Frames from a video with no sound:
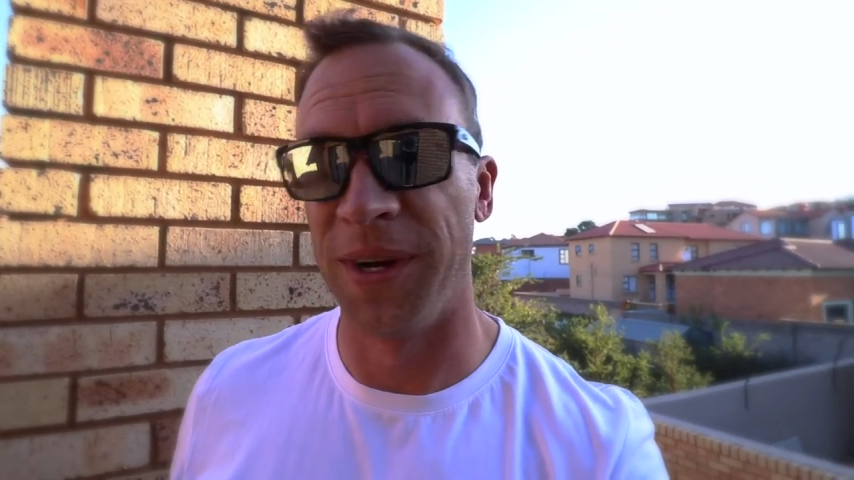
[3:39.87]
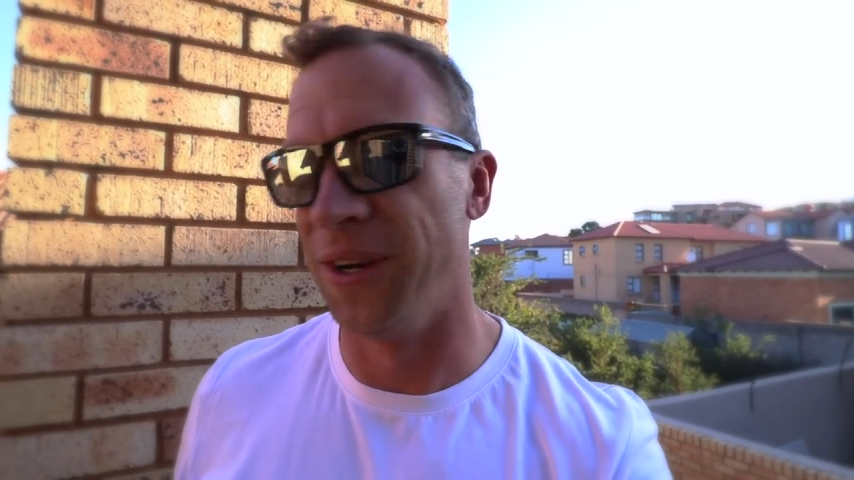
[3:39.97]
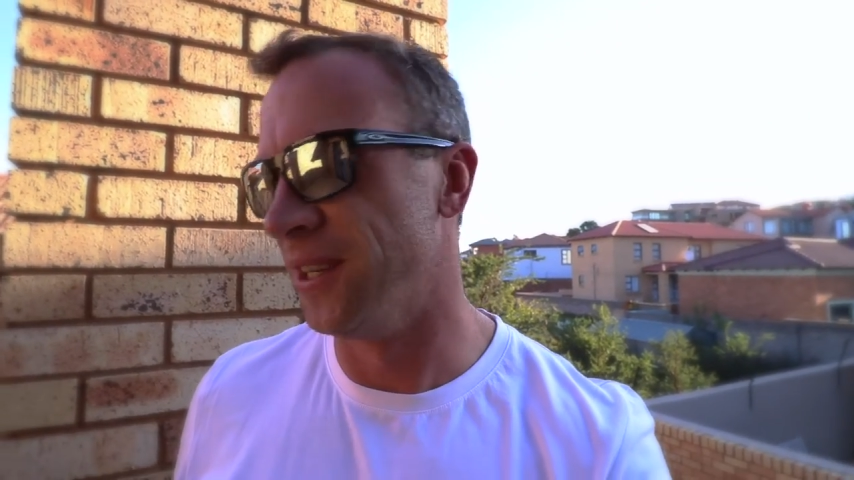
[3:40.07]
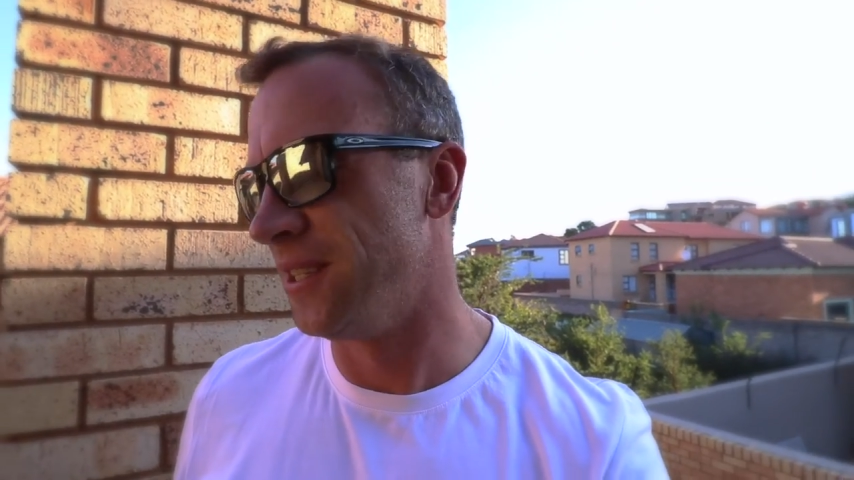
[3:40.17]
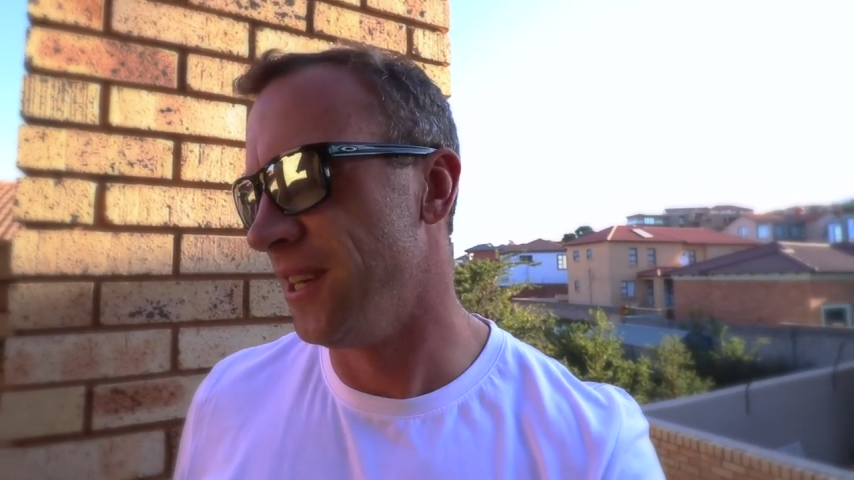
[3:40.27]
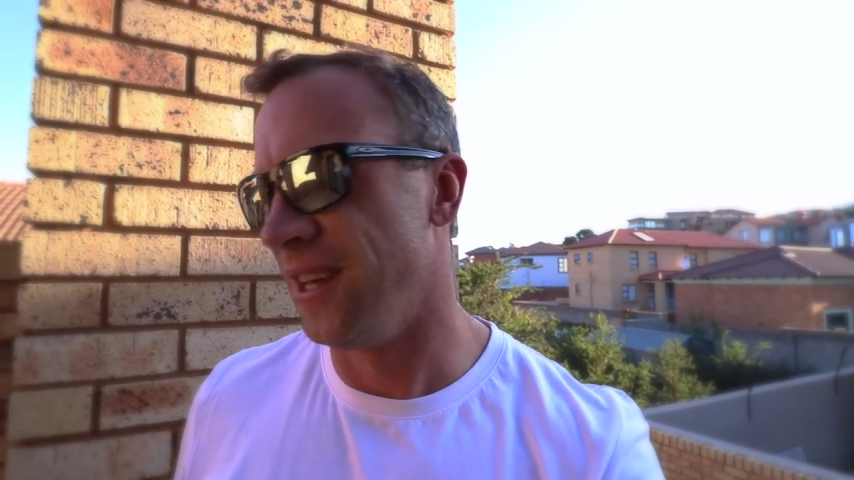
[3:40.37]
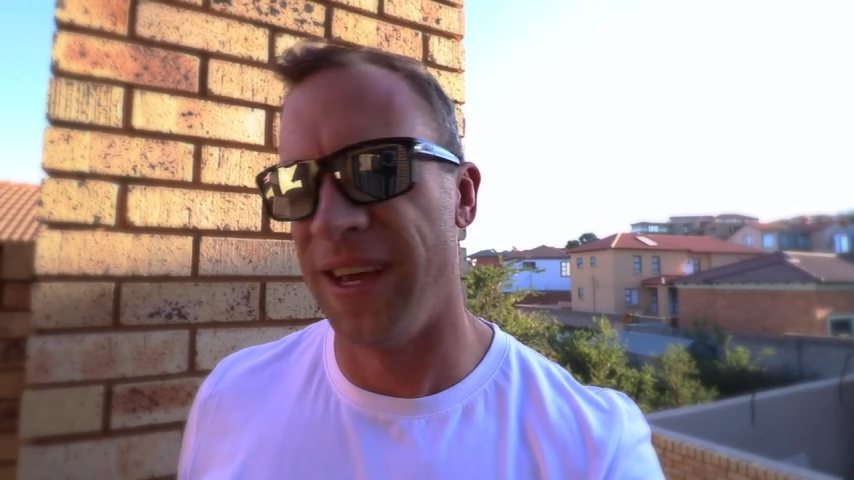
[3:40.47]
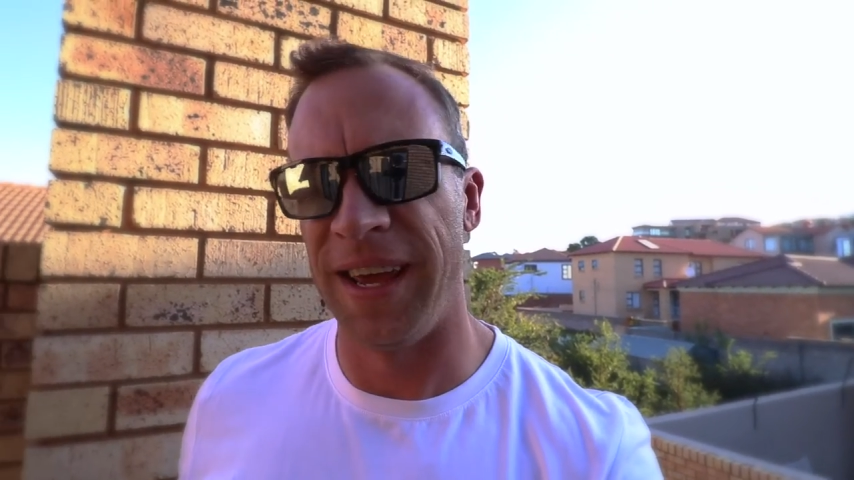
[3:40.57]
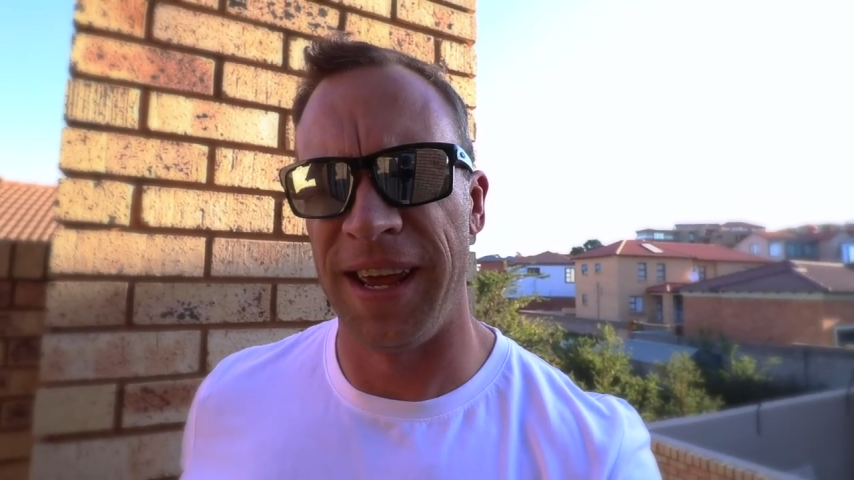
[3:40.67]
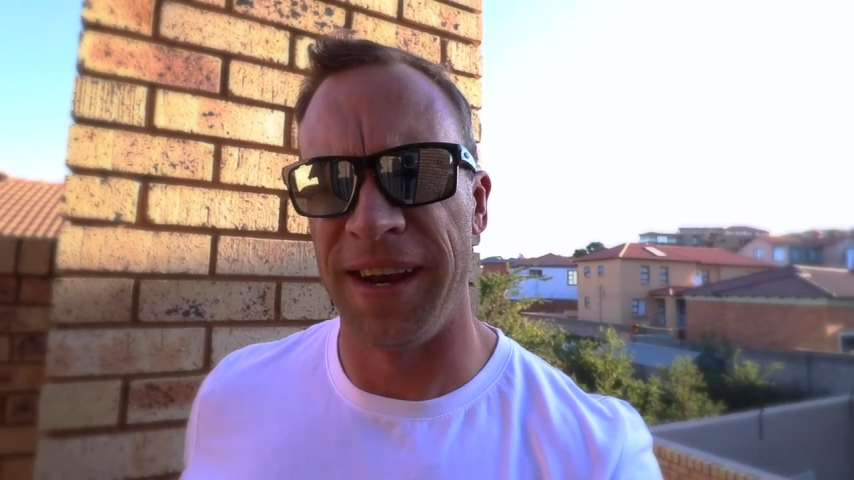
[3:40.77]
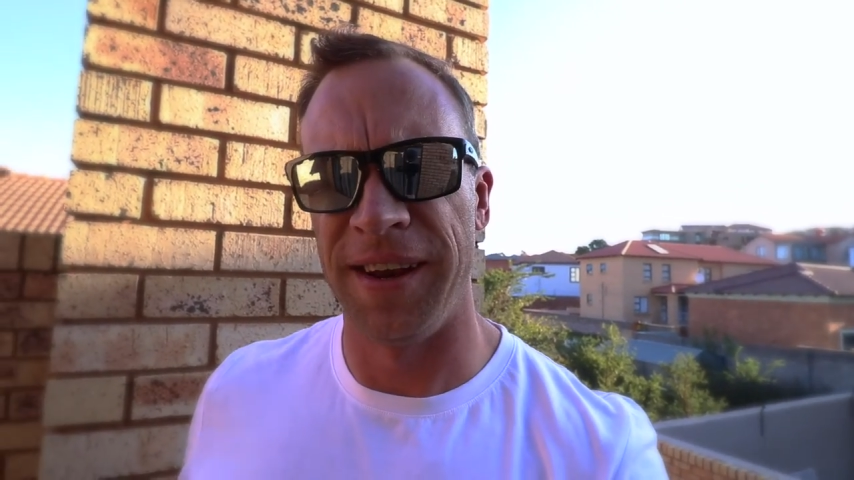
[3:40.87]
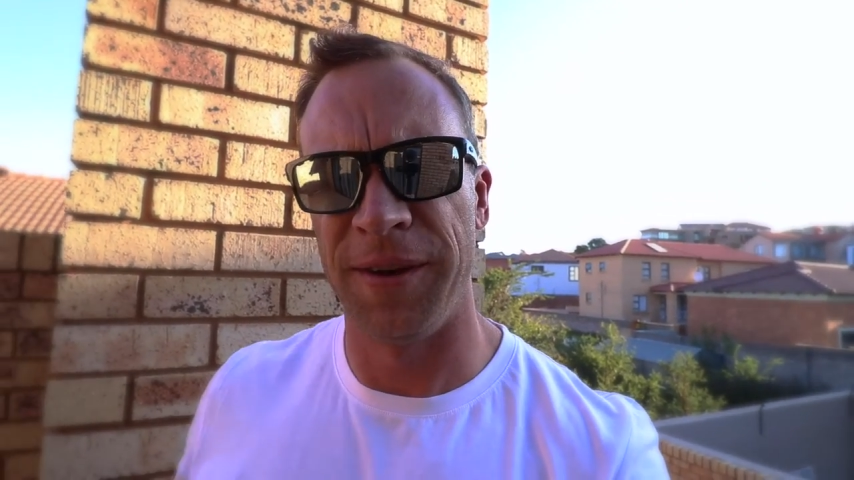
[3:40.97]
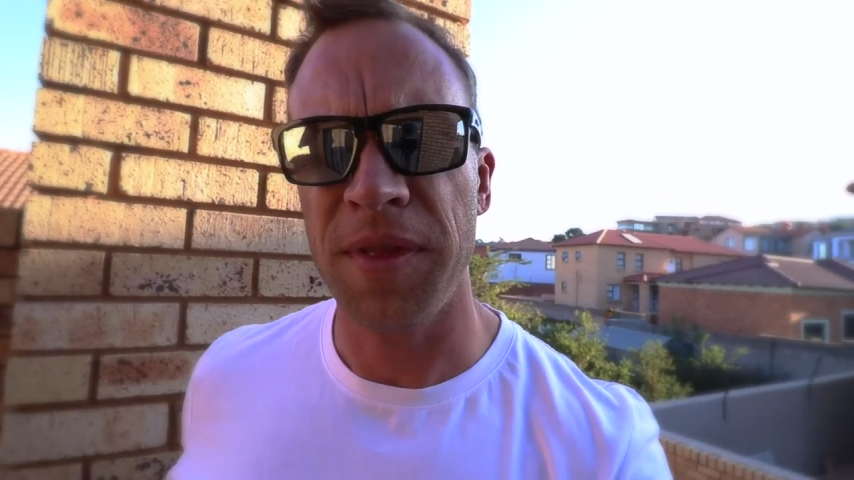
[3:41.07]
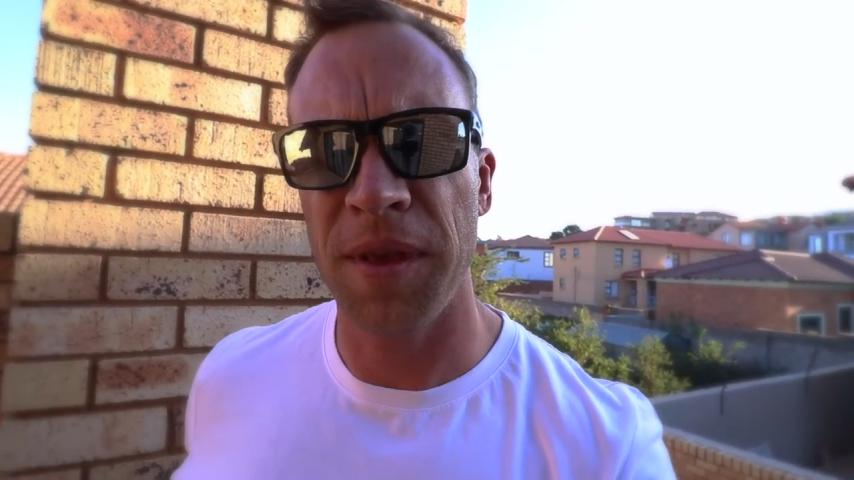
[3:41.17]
quite a lot, and